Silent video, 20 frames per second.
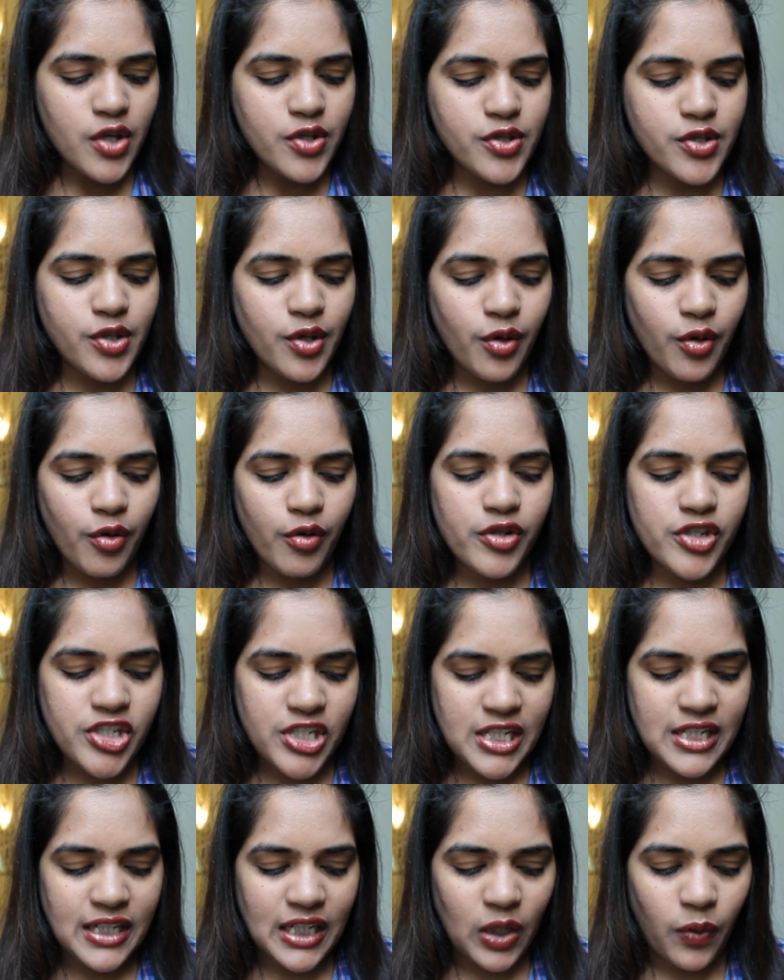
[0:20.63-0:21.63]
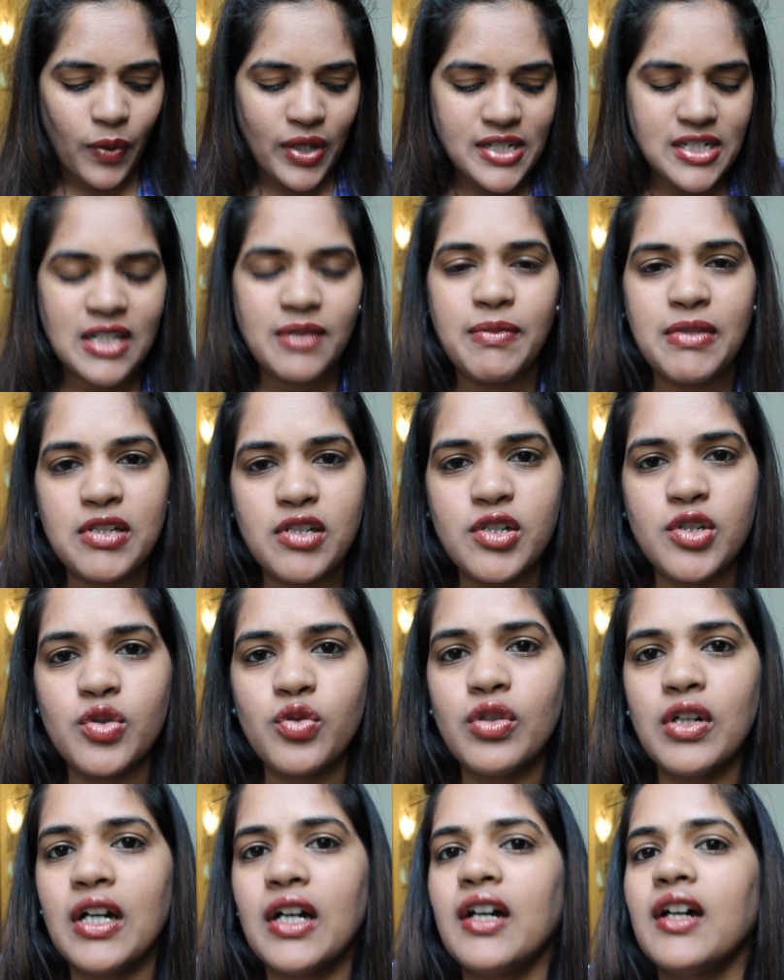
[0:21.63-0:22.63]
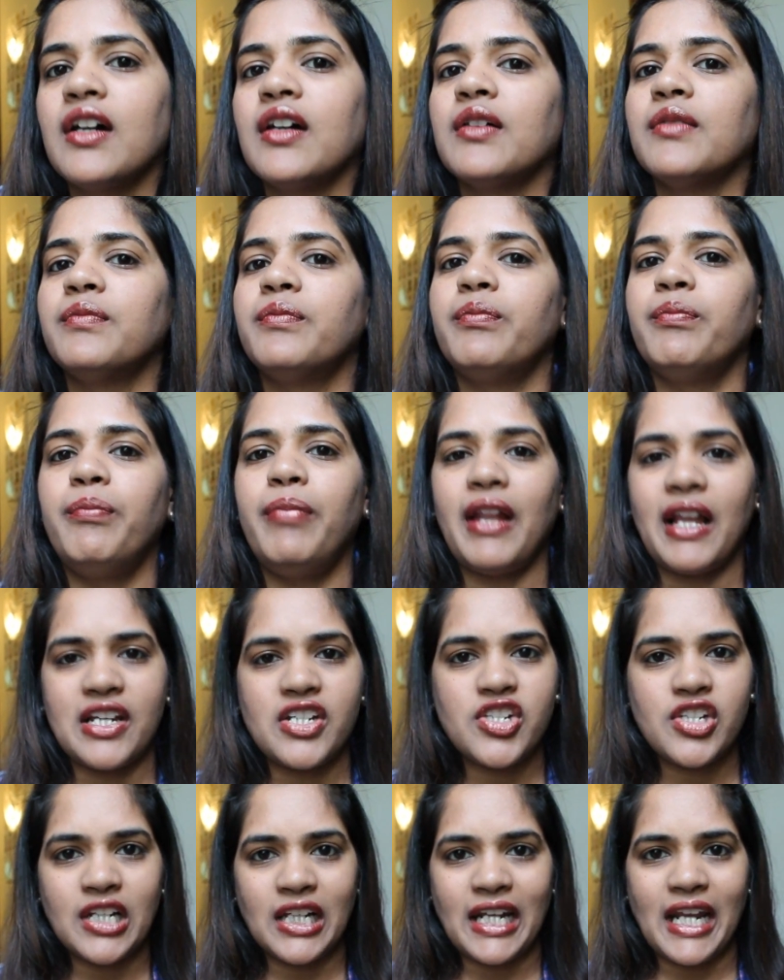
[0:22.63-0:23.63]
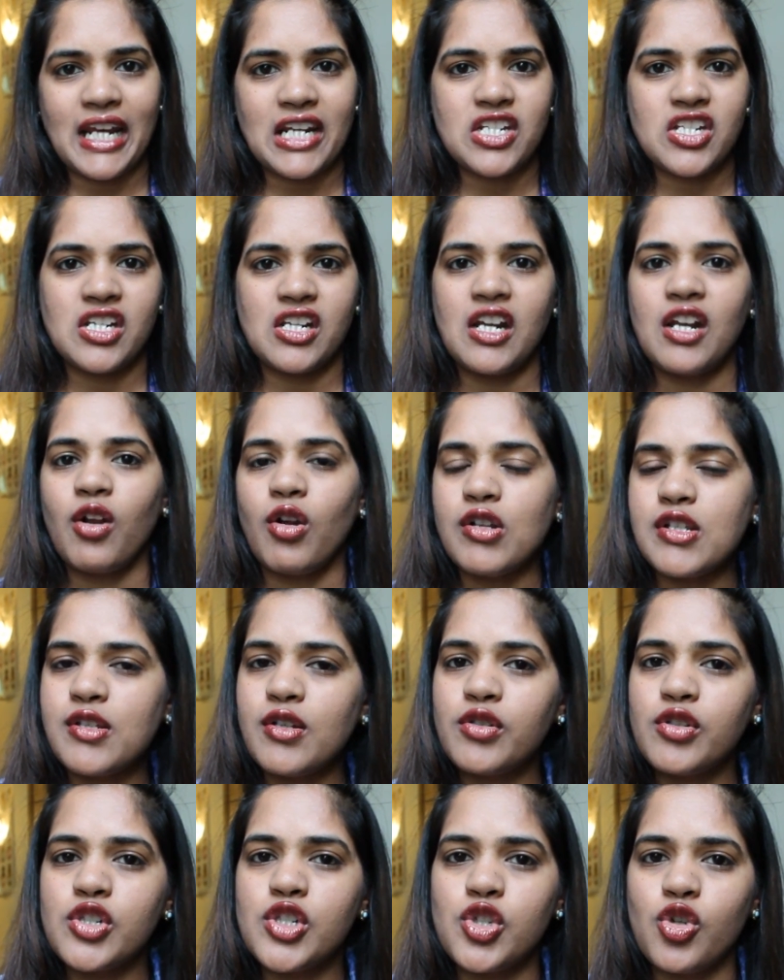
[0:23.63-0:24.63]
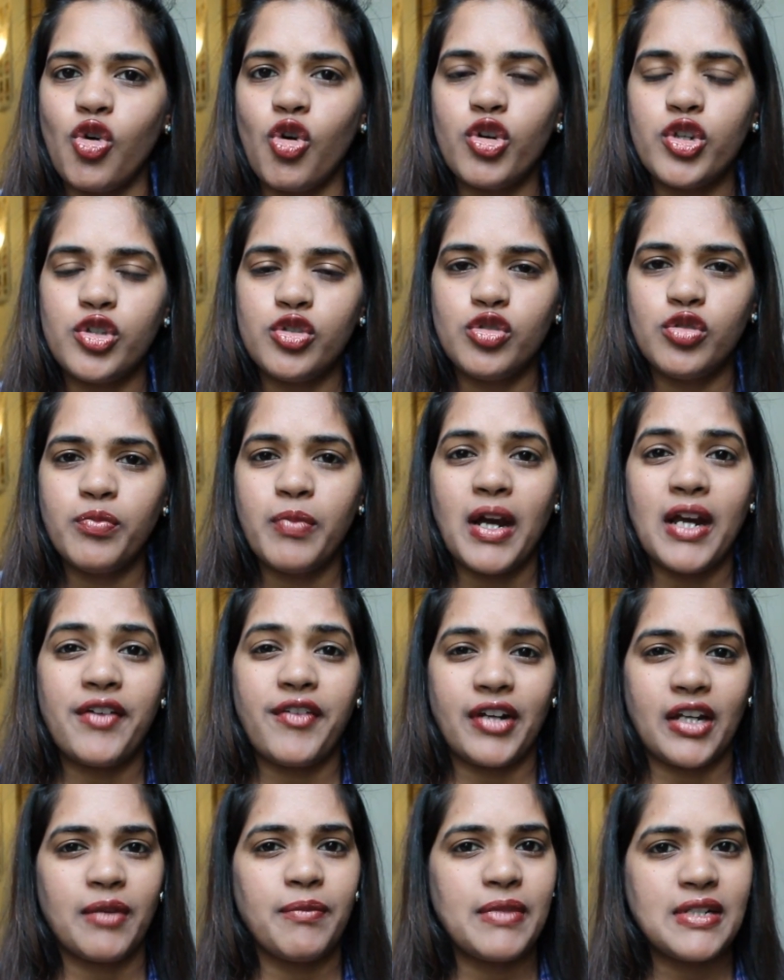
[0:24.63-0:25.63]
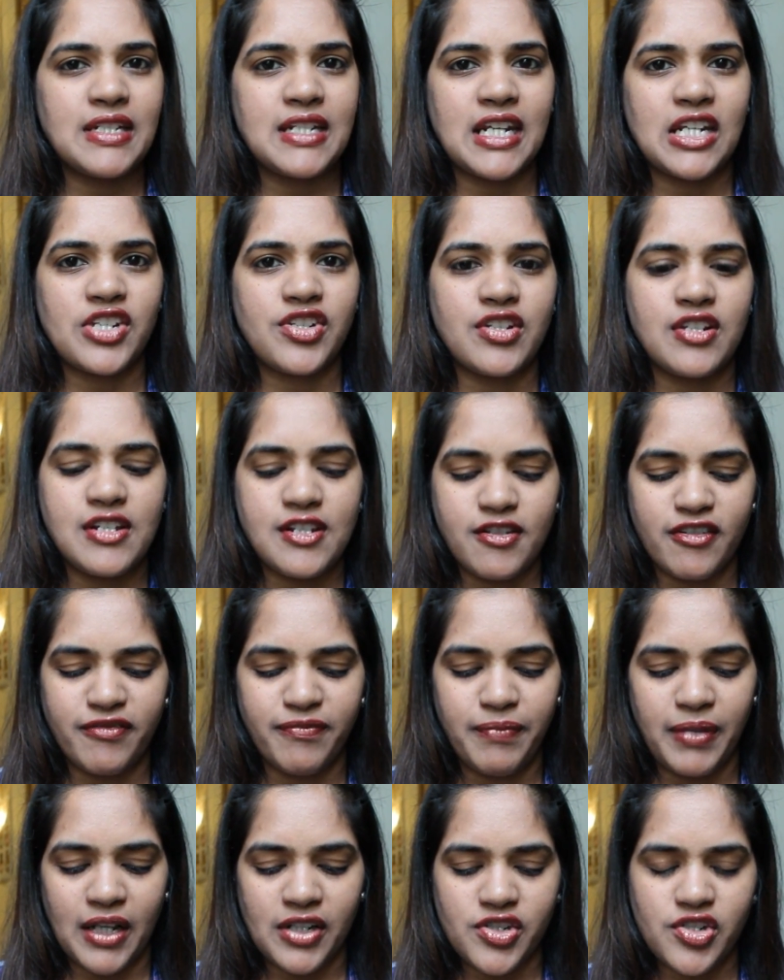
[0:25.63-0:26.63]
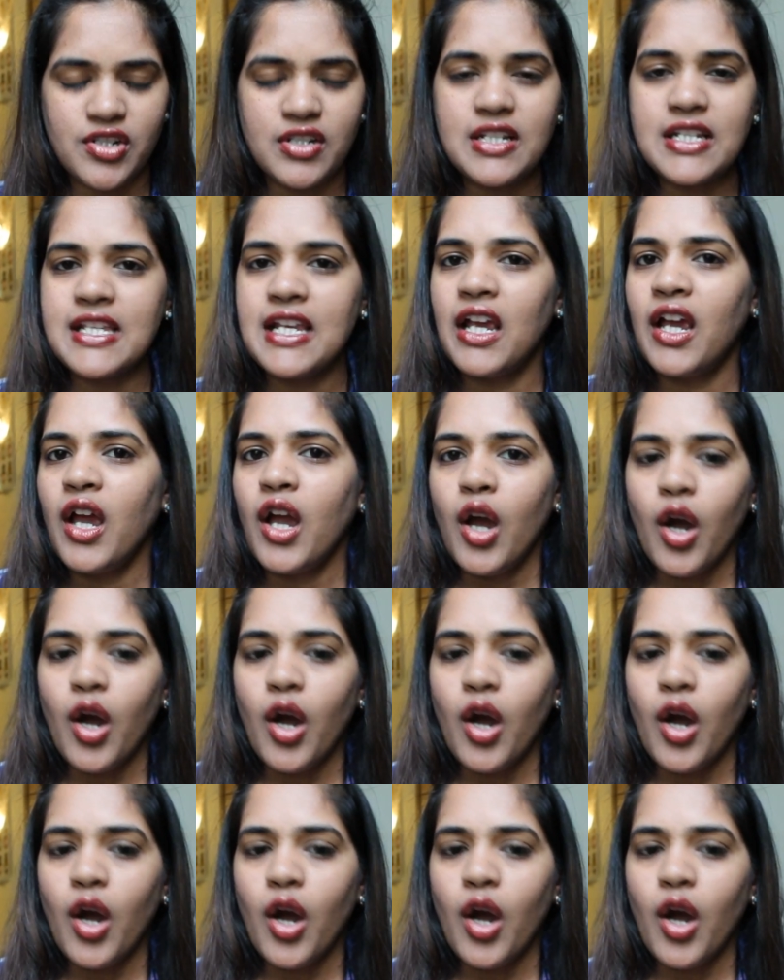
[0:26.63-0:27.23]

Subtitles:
So she requested me to do a blush collection and also to show you my recommendations of blushes.